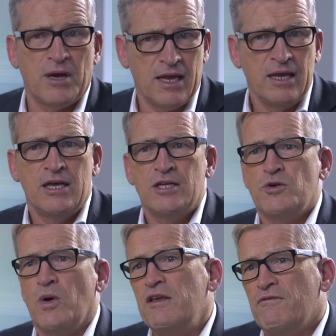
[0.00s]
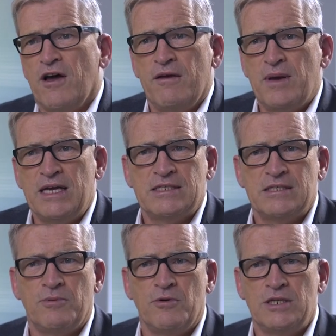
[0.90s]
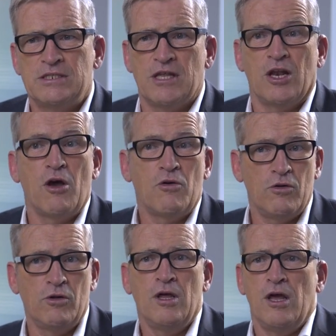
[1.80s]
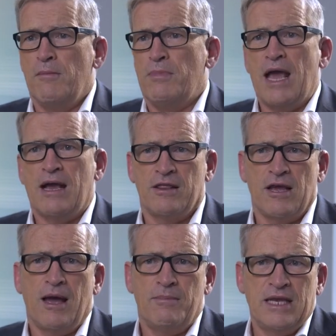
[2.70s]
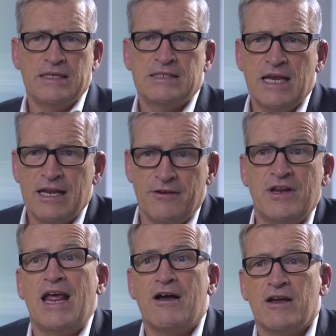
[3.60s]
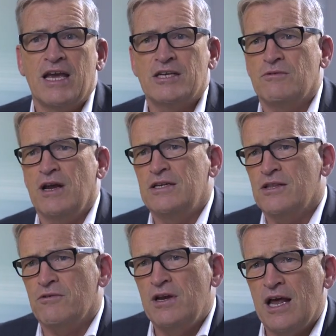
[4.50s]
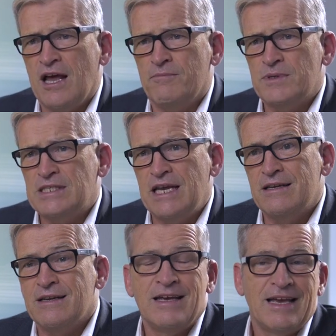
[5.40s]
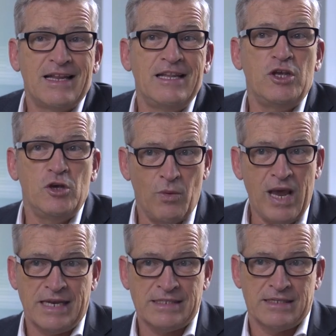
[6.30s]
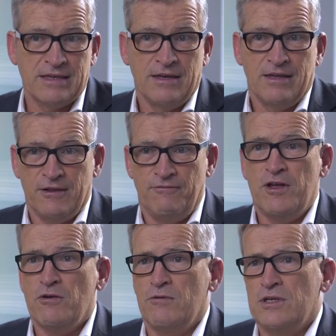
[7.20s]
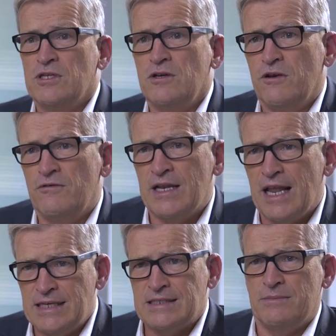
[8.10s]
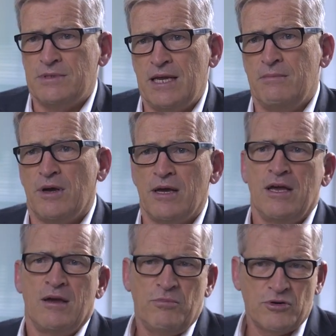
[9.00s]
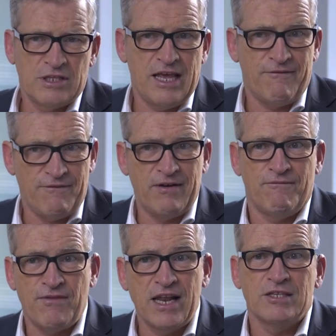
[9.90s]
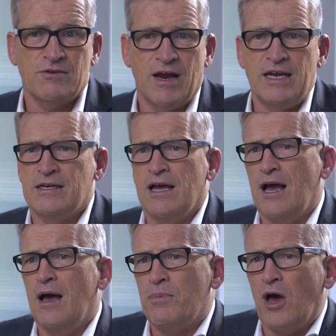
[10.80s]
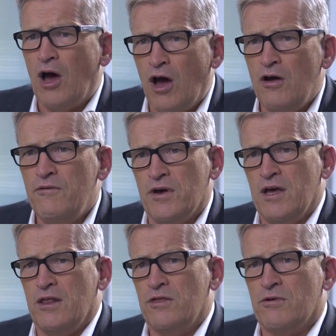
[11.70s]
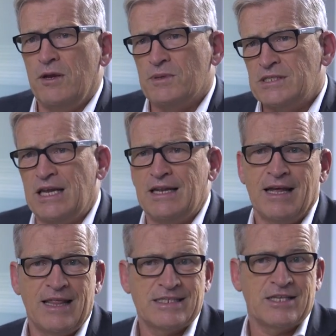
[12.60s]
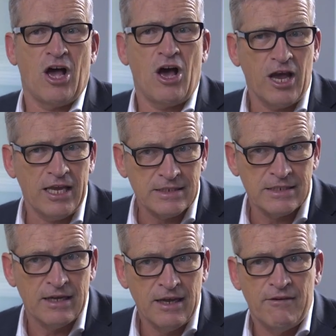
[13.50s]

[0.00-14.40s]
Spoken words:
by 25 basis points. The local bank, the RBNZ, lifted our cash rate to 3.5%. And in the US, the Federal Reserve in late September pushed their Fed funds rate up over 3%. Now that's the highest